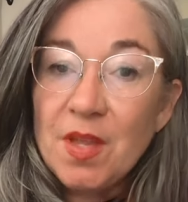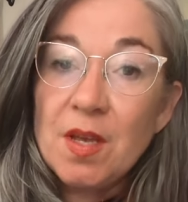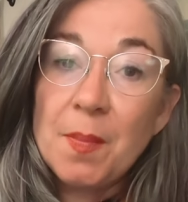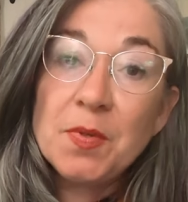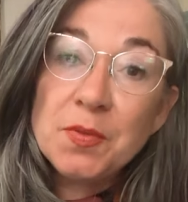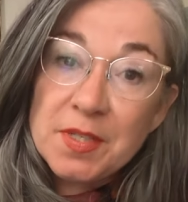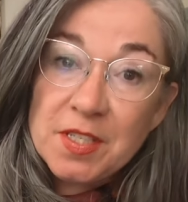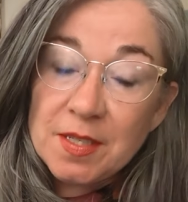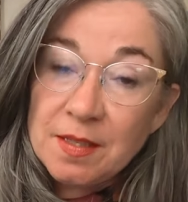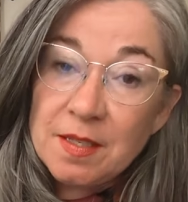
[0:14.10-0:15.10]
Couple
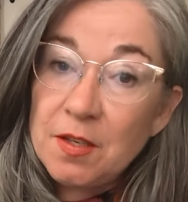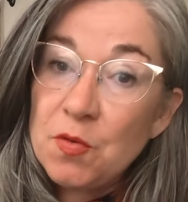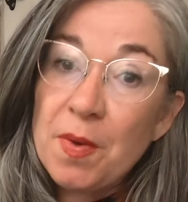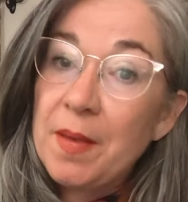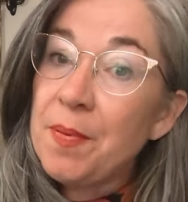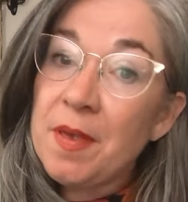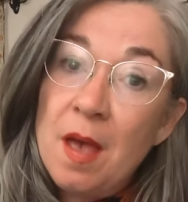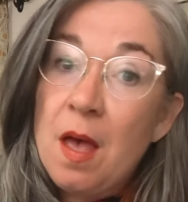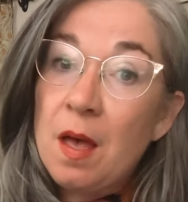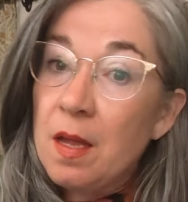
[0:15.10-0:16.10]
reasons that you might be
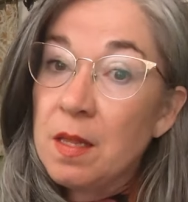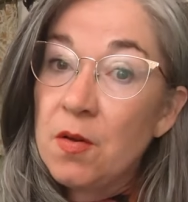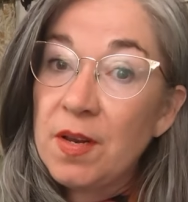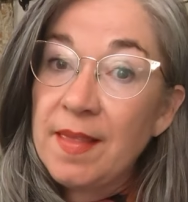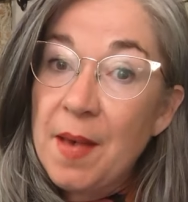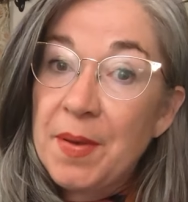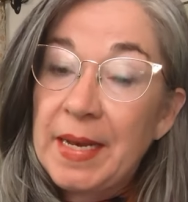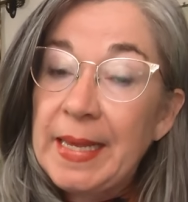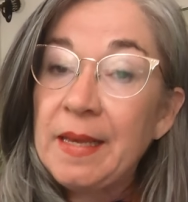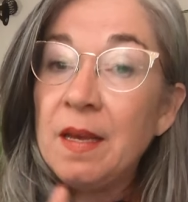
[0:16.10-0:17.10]
unloading that
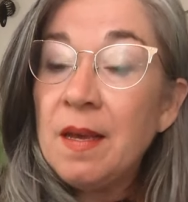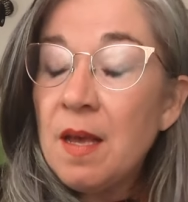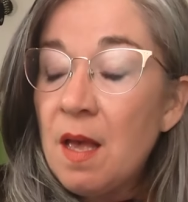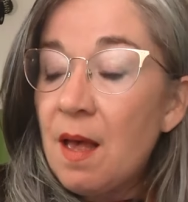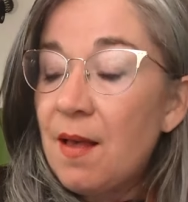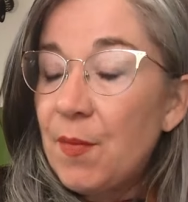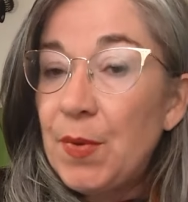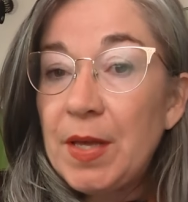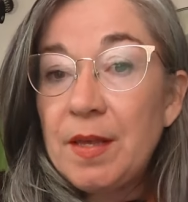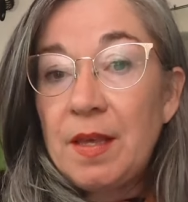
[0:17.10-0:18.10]
money.
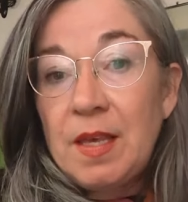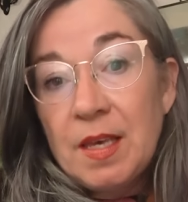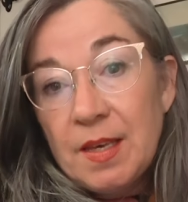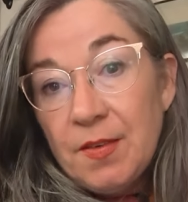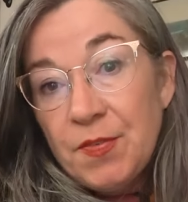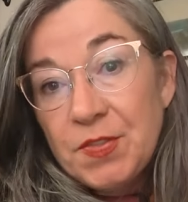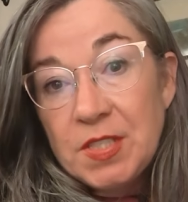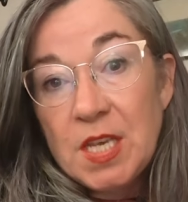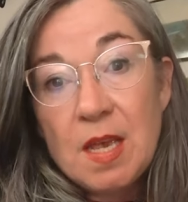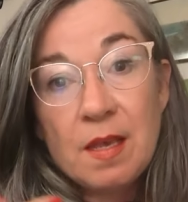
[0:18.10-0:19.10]

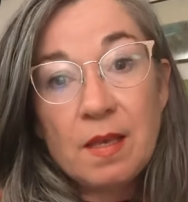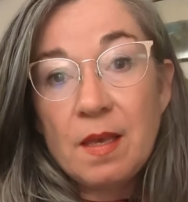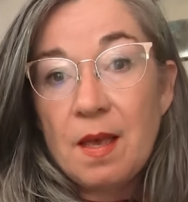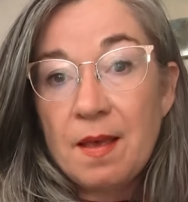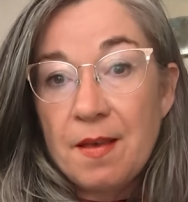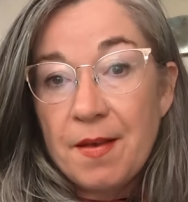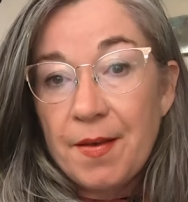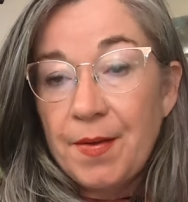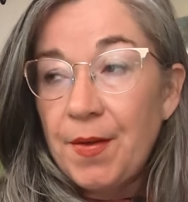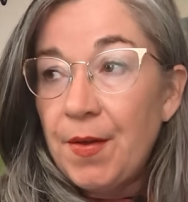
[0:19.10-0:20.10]
Gifts,
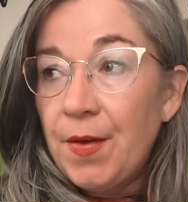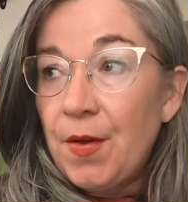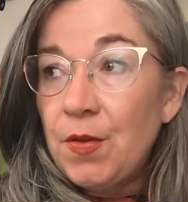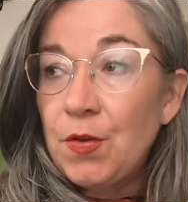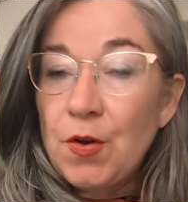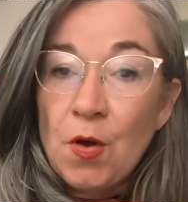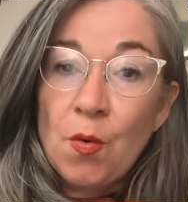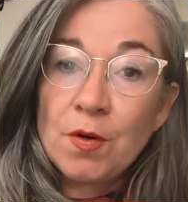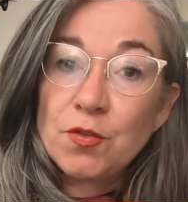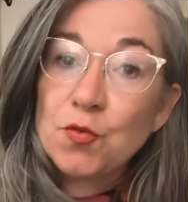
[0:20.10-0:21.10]
or
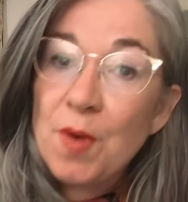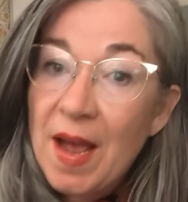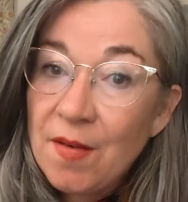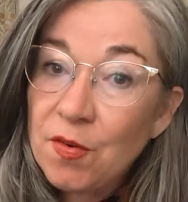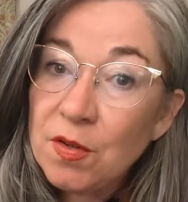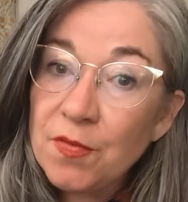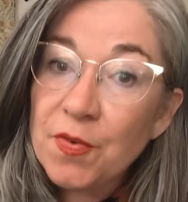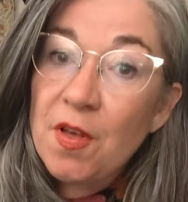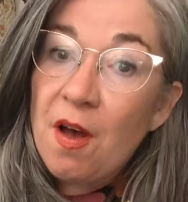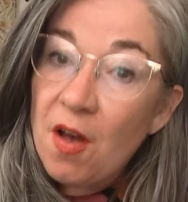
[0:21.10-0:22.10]
travel
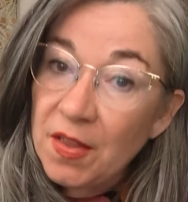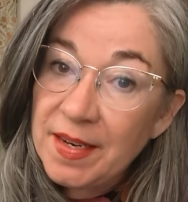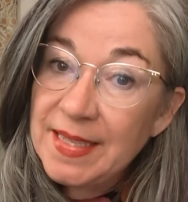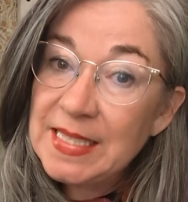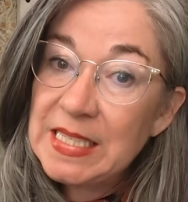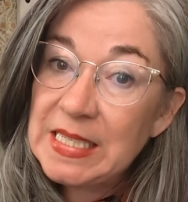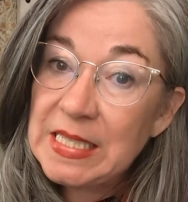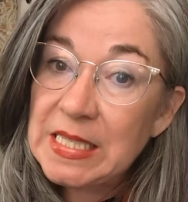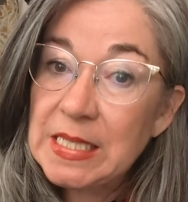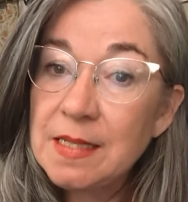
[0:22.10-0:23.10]
for the holiday
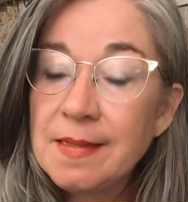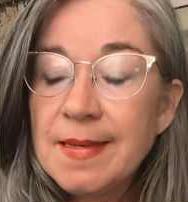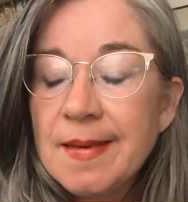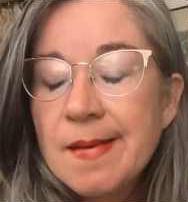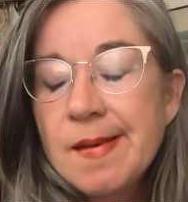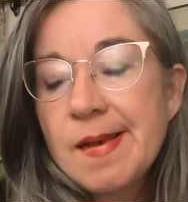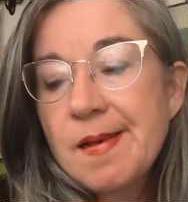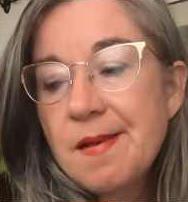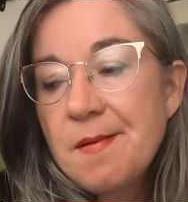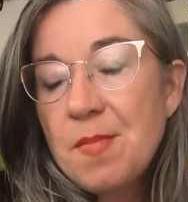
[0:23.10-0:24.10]
season,
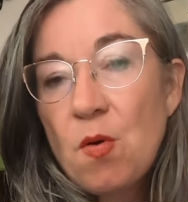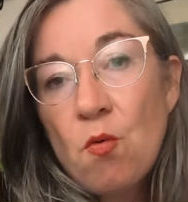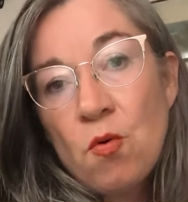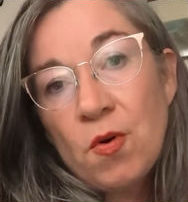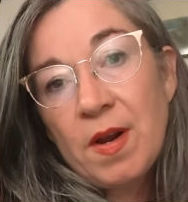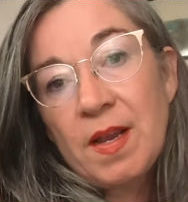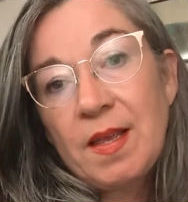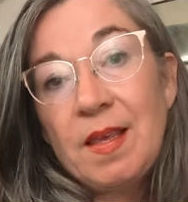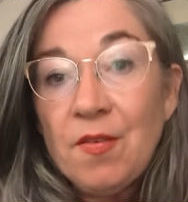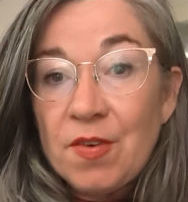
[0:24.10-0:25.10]
or
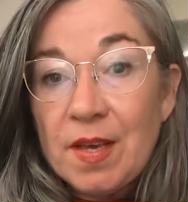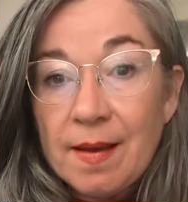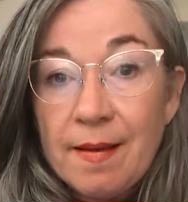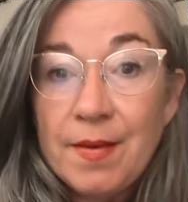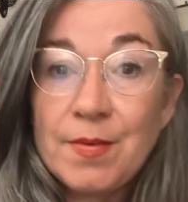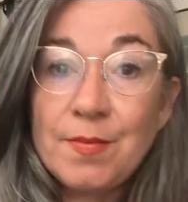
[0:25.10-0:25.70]
giving.